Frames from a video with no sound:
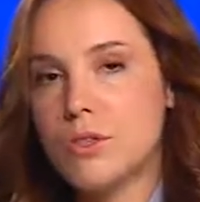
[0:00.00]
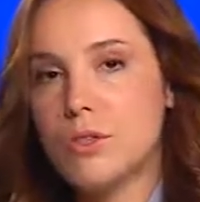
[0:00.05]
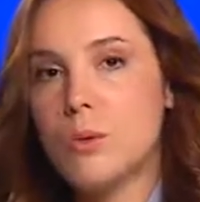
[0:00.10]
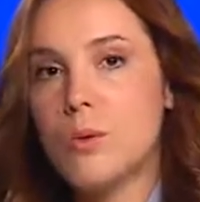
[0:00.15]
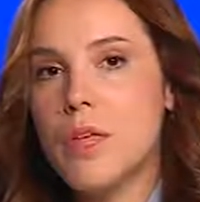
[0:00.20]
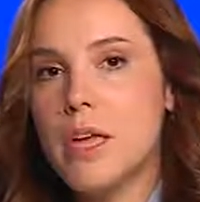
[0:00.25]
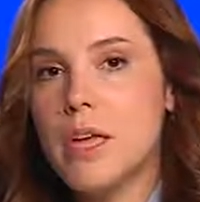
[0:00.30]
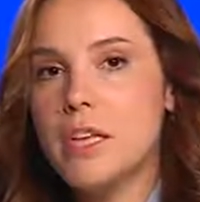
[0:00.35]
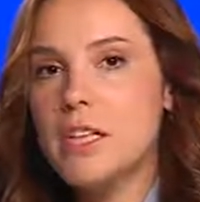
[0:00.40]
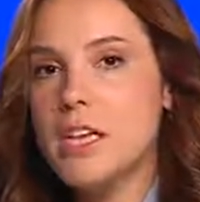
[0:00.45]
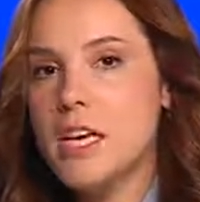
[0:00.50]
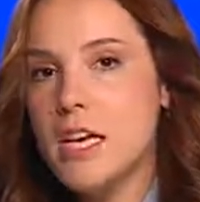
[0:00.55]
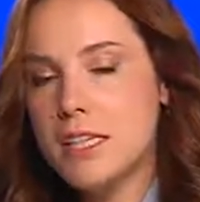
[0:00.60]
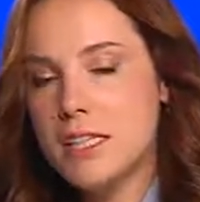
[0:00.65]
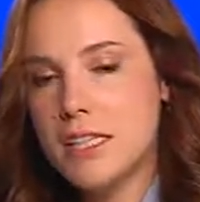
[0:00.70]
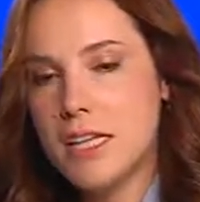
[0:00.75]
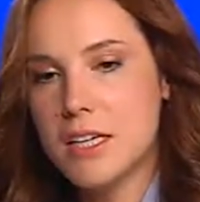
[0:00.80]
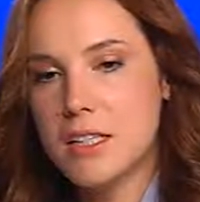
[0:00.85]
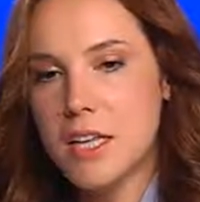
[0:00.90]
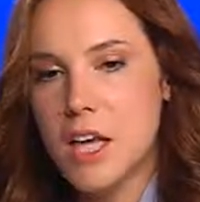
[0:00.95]
So the idea is
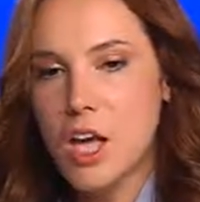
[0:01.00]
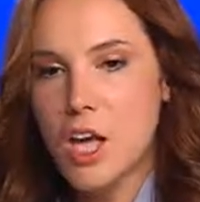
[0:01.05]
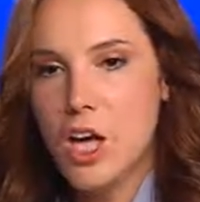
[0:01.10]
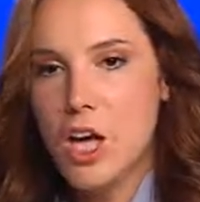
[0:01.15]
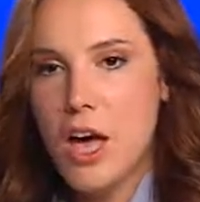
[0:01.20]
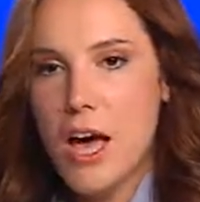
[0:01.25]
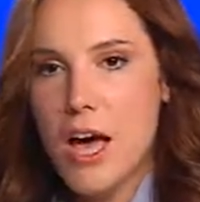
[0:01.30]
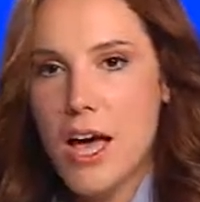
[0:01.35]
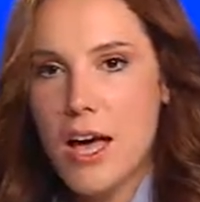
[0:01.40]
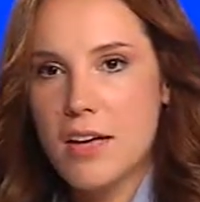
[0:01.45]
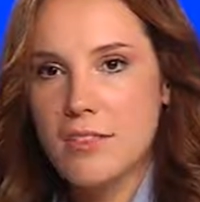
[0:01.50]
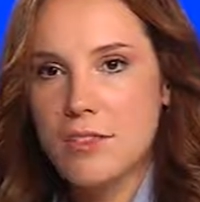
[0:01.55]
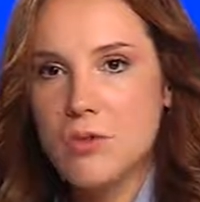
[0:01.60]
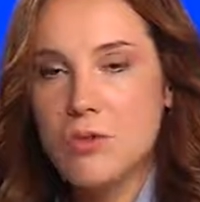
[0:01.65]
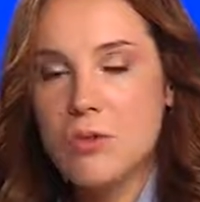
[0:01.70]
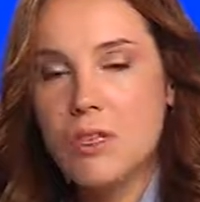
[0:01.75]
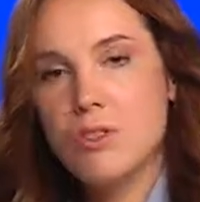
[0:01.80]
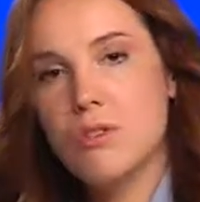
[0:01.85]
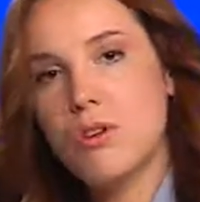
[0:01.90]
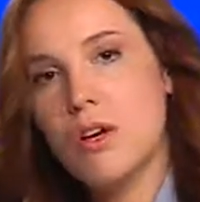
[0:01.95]
that as
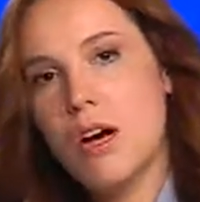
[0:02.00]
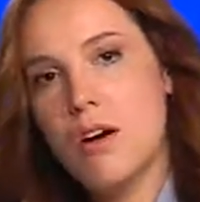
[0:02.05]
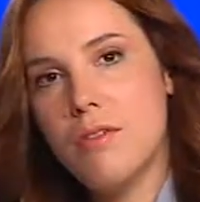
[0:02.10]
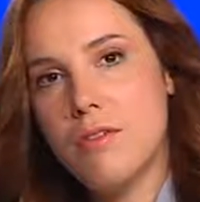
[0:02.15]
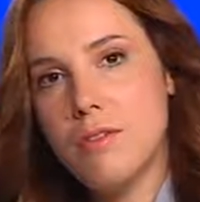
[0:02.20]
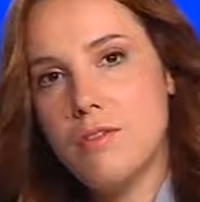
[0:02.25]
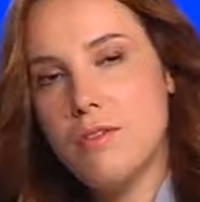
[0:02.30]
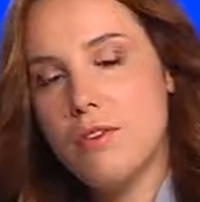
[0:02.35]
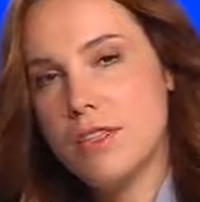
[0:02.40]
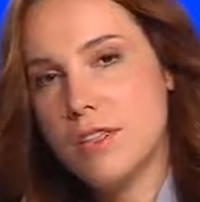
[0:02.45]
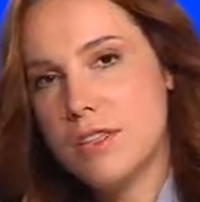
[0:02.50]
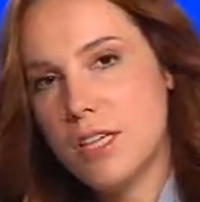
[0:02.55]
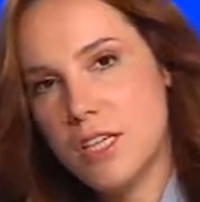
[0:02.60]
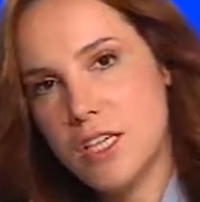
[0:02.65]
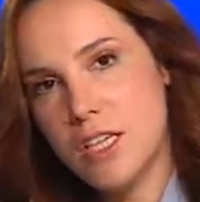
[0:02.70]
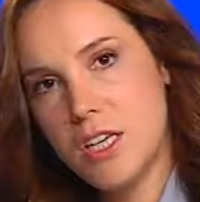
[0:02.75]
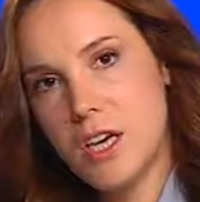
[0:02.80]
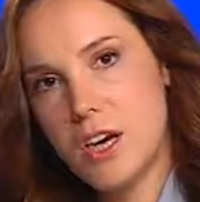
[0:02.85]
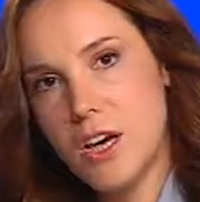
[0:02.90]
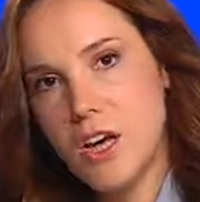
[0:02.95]
soon as you have a first
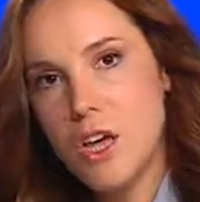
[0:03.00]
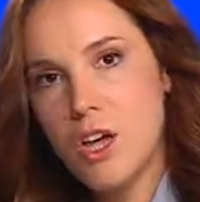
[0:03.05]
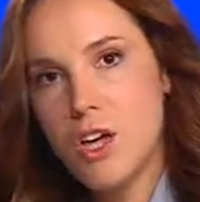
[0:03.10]
idea,